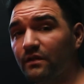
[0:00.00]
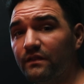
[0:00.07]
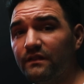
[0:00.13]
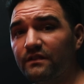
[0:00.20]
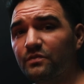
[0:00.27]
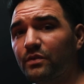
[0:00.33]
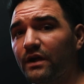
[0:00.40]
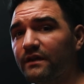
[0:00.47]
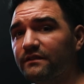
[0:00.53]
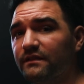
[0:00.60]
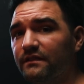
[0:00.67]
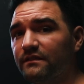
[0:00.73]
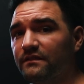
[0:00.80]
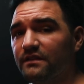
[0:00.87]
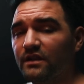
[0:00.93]
So this
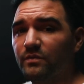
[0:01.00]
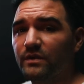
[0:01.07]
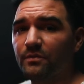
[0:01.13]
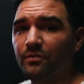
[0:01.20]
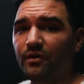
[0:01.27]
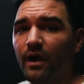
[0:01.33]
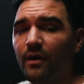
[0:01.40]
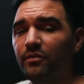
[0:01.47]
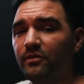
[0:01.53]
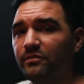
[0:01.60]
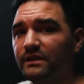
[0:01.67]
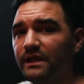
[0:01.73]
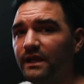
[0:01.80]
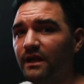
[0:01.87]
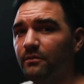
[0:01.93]
process took me
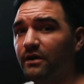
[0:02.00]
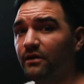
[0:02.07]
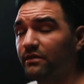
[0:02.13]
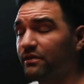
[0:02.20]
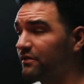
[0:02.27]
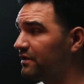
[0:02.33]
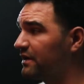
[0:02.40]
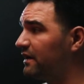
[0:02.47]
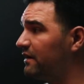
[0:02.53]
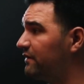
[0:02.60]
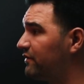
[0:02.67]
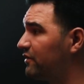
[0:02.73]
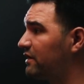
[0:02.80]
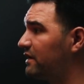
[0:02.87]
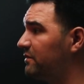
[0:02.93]
probably about 30 to
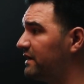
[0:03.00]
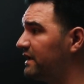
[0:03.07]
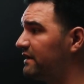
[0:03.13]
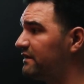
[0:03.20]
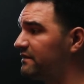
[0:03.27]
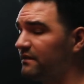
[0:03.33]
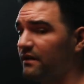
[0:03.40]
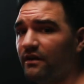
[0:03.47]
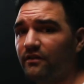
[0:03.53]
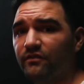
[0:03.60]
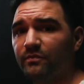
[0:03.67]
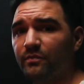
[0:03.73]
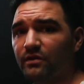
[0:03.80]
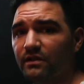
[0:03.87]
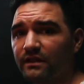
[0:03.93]
40 minutes
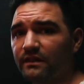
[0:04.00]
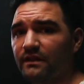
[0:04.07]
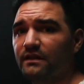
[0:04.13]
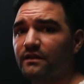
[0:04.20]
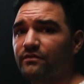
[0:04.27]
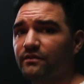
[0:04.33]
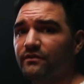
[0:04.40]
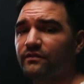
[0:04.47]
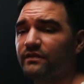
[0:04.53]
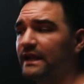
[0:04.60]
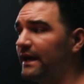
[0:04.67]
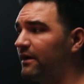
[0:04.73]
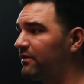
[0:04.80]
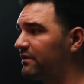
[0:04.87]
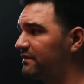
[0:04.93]
of pulling the different
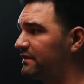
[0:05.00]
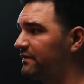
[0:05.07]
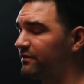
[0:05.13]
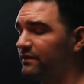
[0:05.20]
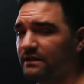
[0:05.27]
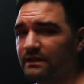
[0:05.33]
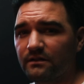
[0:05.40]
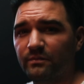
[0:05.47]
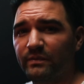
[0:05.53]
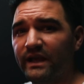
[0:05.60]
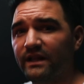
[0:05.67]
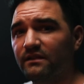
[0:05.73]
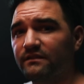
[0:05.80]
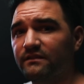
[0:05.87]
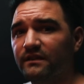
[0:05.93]
flowers, different little
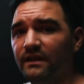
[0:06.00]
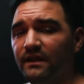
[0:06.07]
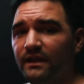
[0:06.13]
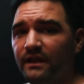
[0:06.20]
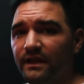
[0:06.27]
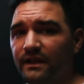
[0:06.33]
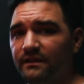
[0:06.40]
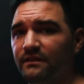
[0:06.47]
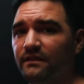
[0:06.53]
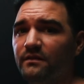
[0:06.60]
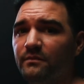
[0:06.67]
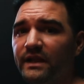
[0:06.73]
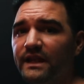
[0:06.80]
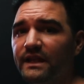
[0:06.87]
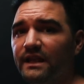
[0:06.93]
petals into
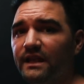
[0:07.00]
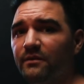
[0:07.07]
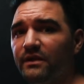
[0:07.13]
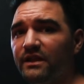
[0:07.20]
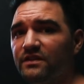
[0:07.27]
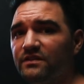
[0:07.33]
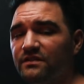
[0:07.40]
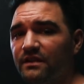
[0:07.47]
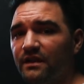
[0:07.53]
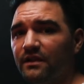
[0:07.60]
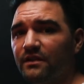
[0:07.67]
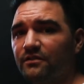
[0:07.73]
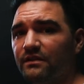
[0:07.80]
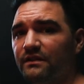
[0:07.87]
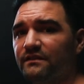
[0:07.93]
the main image,
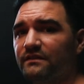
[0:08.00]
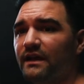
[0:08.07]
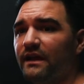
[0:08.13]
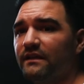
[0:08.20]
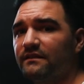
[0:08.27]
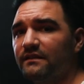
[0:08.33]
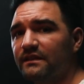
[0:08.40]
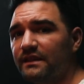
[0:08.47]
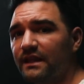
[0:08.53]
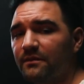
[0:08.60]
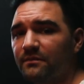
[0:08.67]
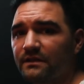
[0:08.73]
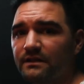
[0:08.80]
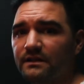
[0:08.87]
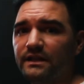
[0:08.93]
resizing
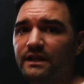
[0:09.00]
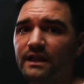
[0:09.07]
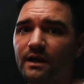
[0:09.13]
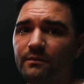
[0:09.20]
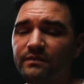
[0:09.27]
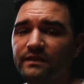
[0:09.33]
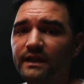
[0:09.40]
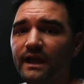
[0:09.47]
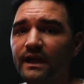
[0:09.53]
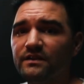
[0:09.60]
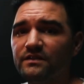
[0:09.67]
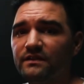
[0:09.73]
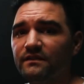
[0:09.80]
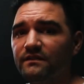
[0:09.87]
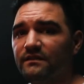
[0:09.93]
them, cleaning up the
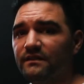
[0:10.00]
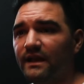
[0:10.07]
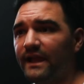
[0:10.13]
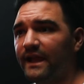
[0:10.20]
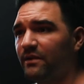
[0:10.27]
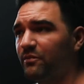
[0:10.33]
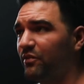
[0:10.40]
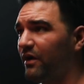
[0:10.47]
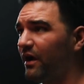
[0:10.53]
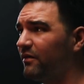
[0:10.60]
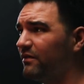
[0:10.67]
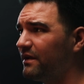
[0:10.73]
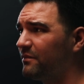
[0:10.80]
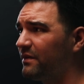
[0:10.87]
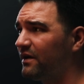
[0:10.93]
edges. I had
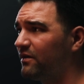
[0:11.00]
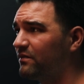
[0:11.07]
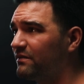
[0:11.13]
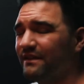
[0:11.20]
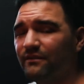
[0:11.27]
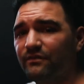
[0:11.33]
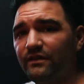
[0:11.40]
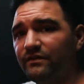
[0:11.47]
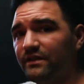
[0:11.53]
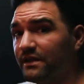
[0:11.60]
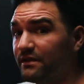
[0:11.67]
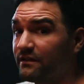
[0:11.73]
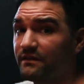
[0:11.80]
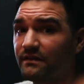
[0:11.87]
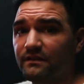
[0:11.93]
probably about, I think
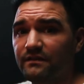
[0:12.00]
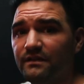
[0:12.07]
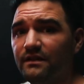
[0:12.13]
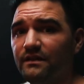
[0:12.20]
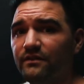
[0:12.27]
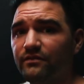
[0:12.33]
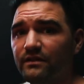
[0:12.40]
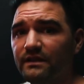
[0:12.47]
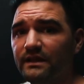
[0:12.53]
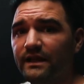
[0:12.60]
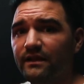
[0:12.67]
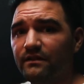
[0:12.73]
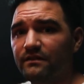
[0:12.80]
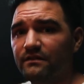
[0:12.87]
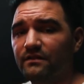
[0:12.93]
15 or 16 different
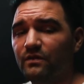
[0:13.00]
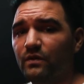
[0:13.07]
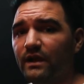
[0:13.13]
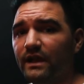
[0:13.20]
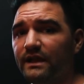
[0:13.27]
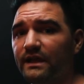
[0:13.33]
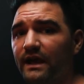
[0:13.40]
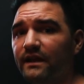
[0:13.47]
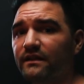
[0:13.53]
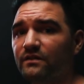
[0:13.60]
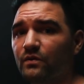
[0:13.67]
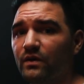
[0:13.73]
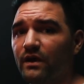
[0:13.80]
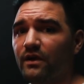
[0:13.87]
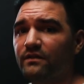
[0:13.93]
layers to where I got it
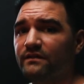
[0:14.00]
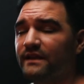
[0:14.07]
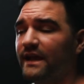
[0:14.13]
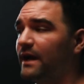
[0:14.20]
to where I was